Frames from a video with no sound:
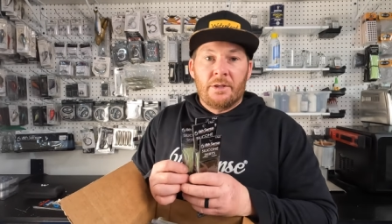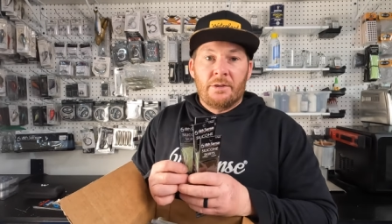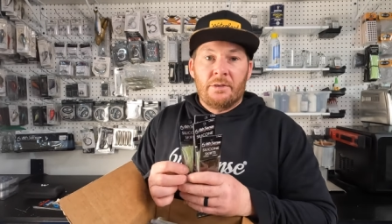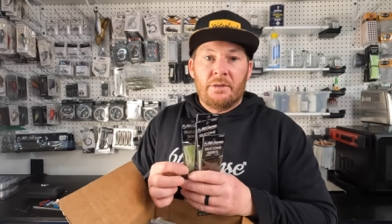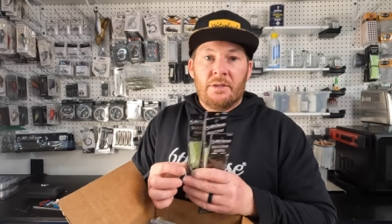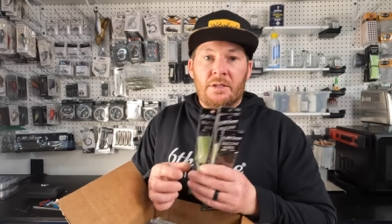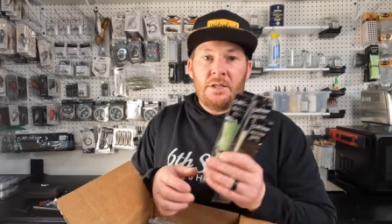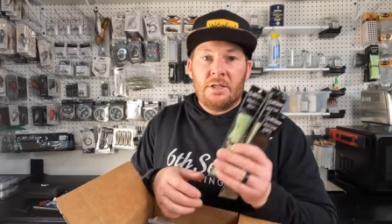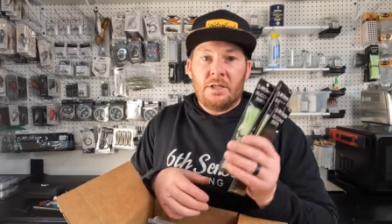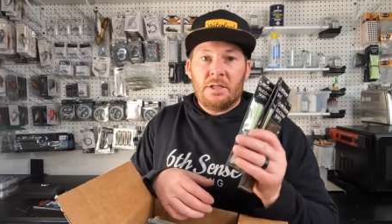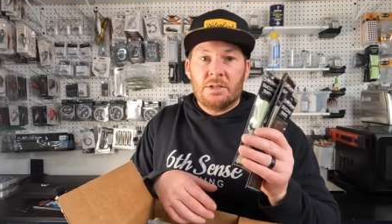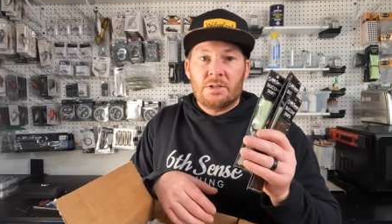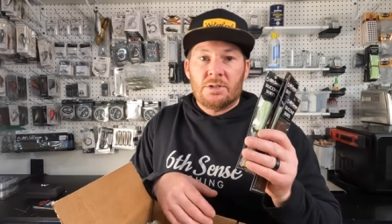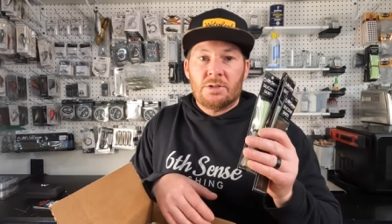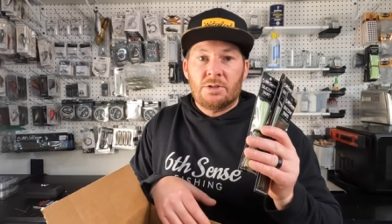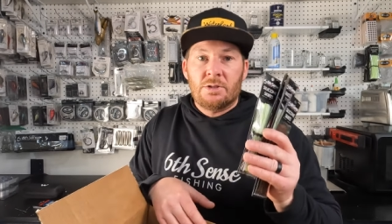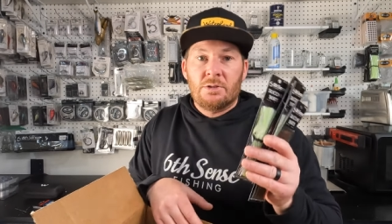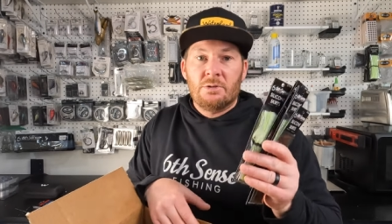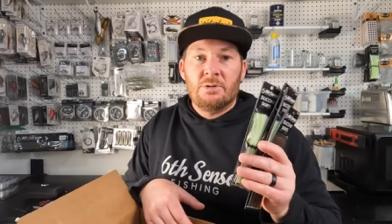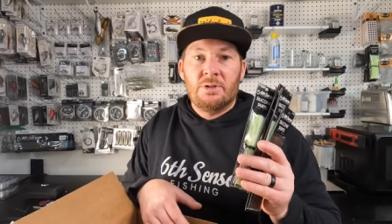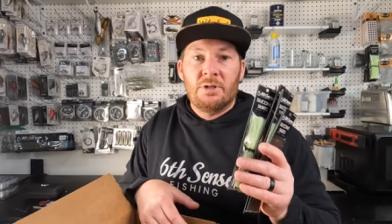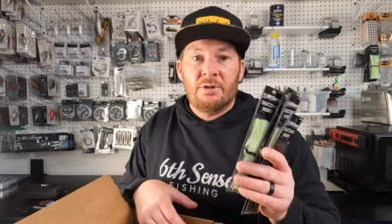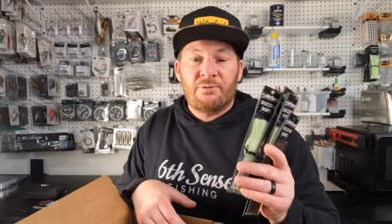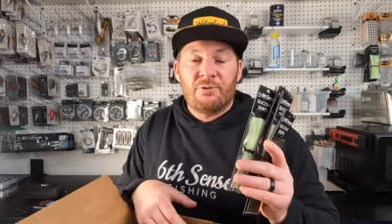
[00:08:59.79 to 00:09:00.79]
These
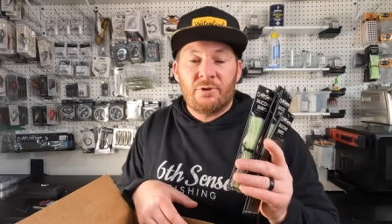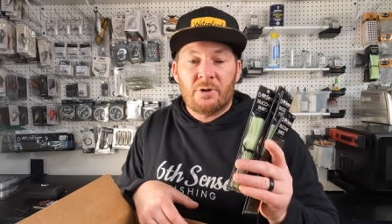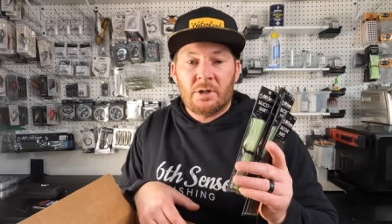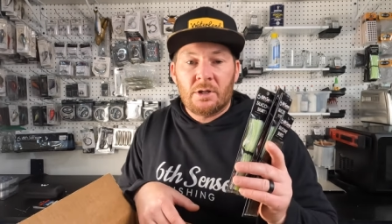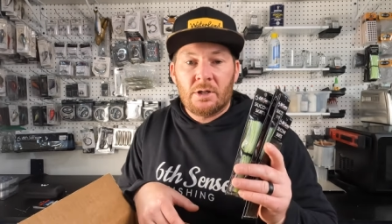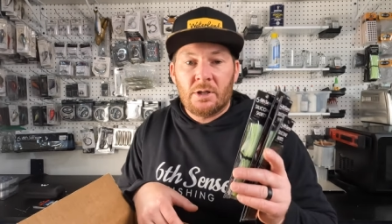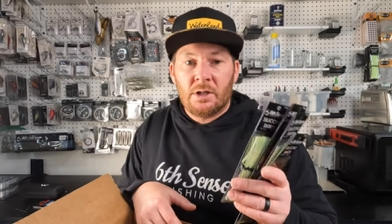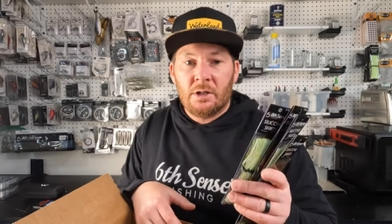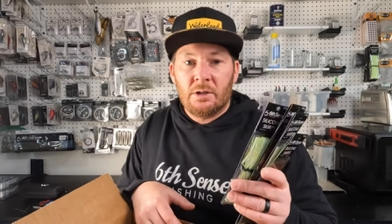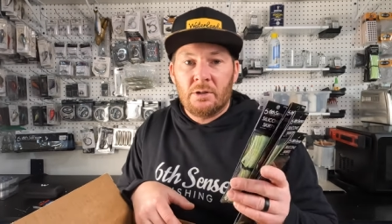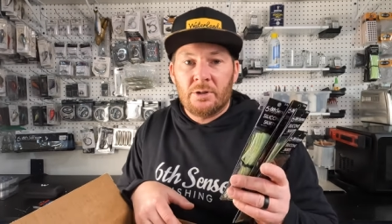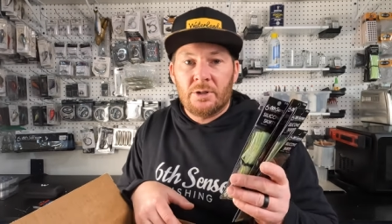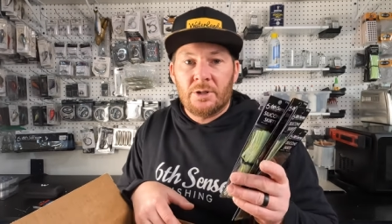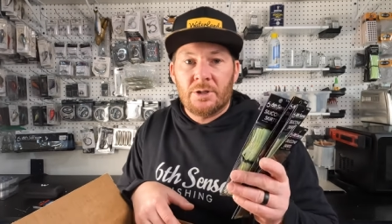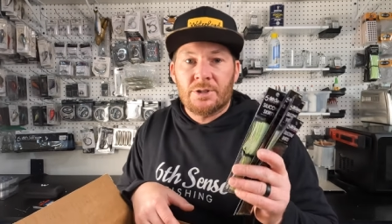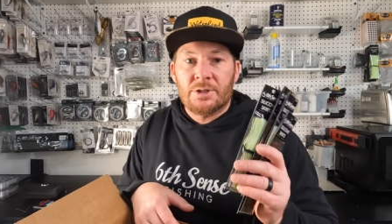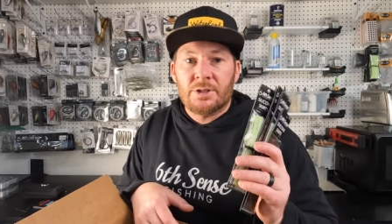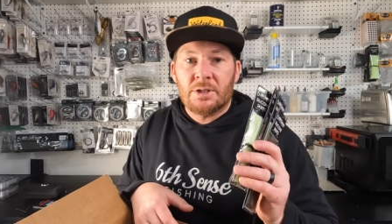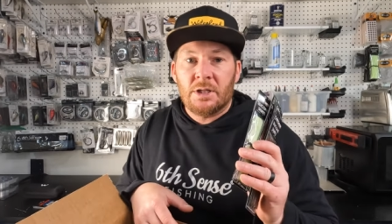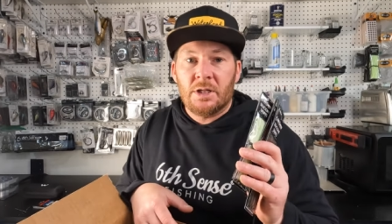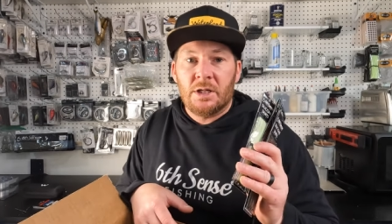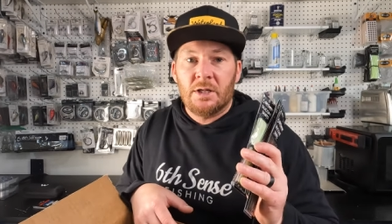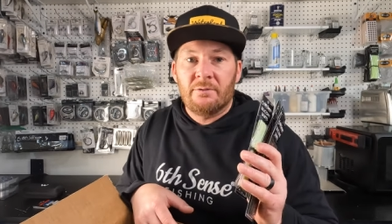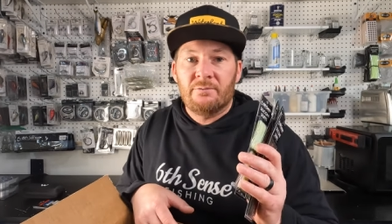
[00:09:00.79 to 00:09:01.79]
two different
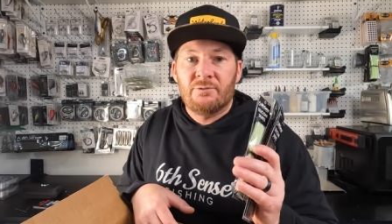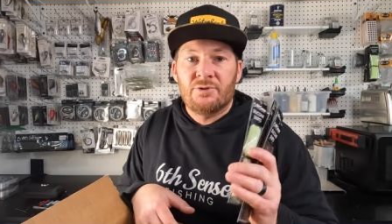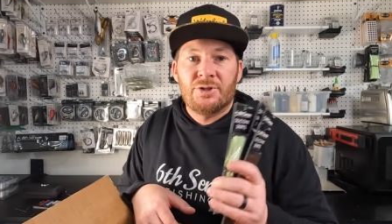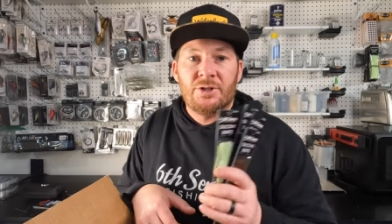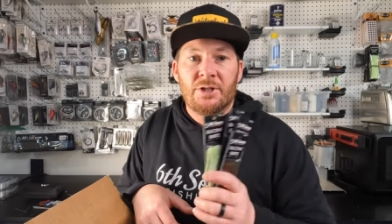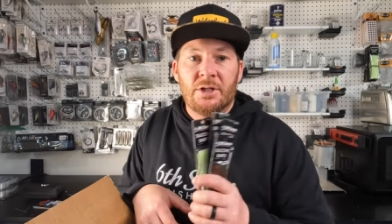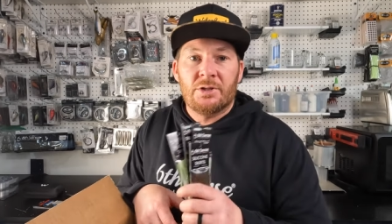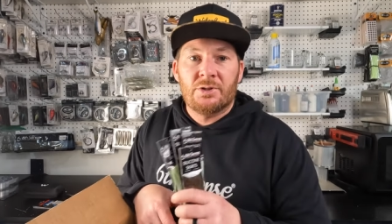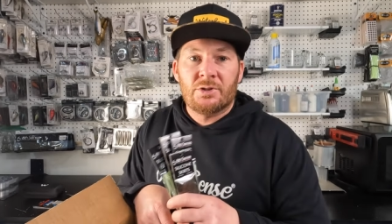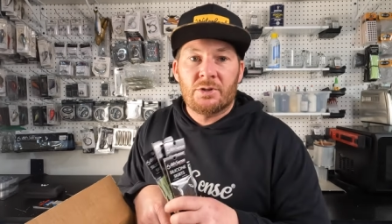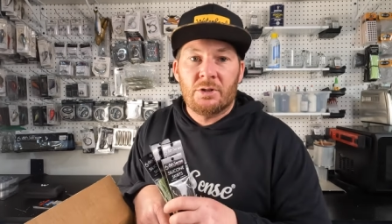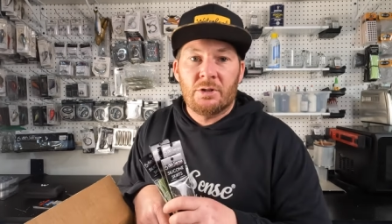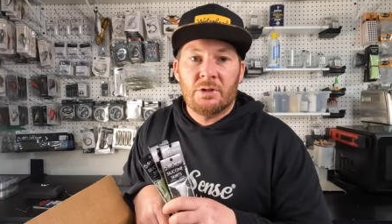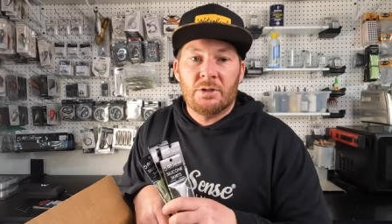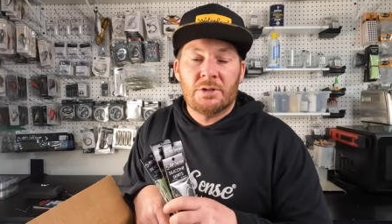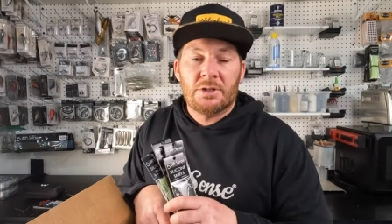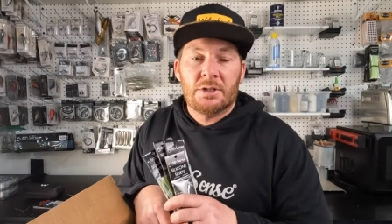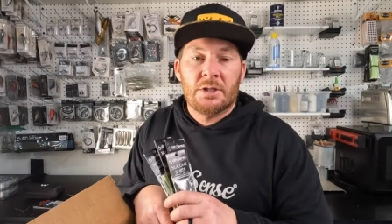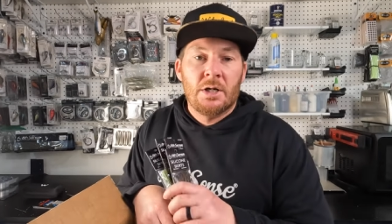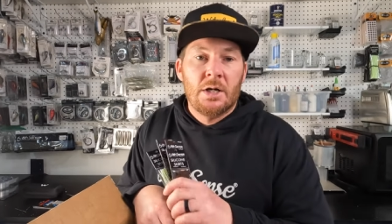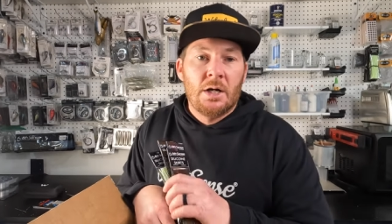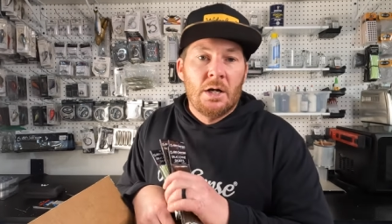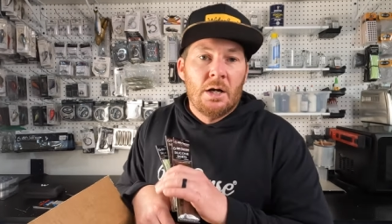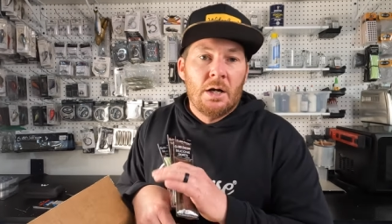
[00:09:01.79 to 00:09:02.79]
colors of jig
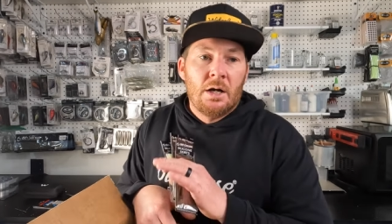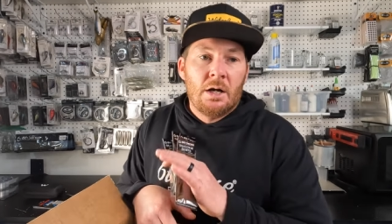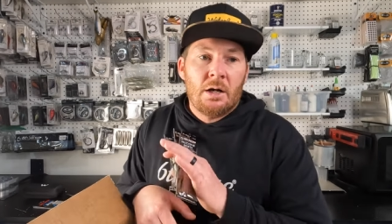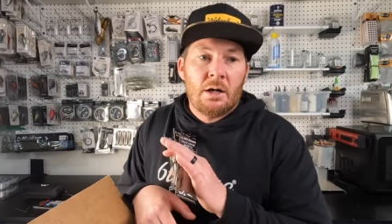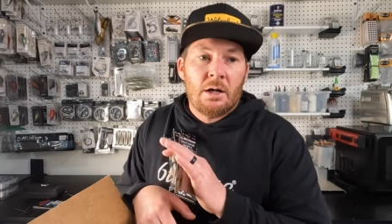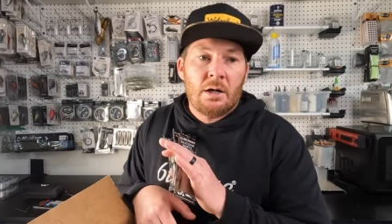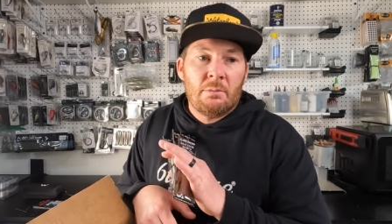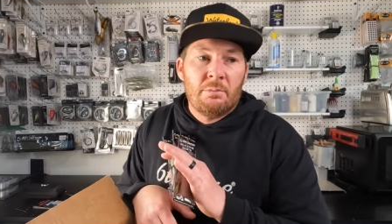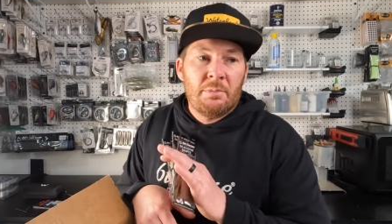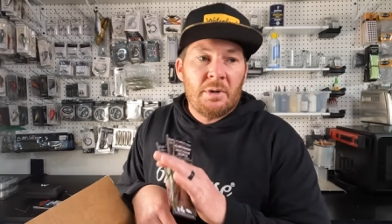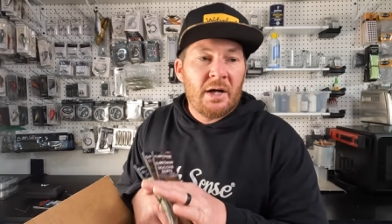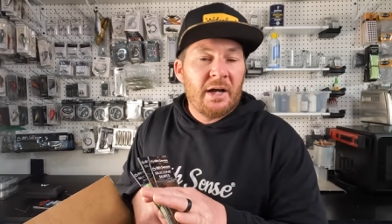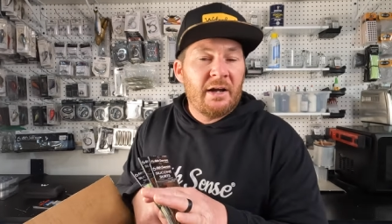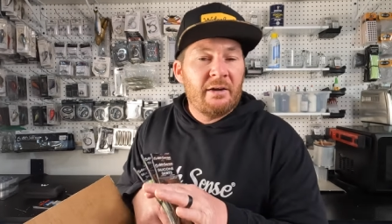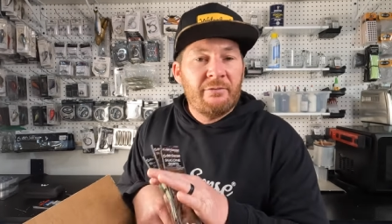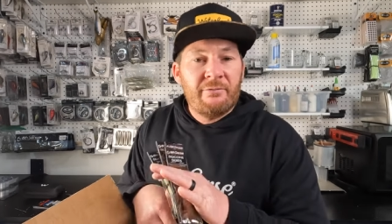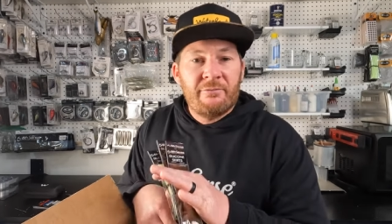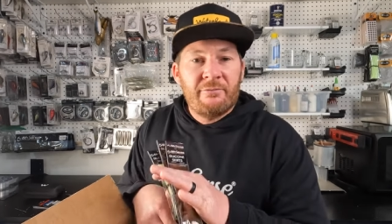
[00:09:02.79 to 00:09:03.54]
skirts are by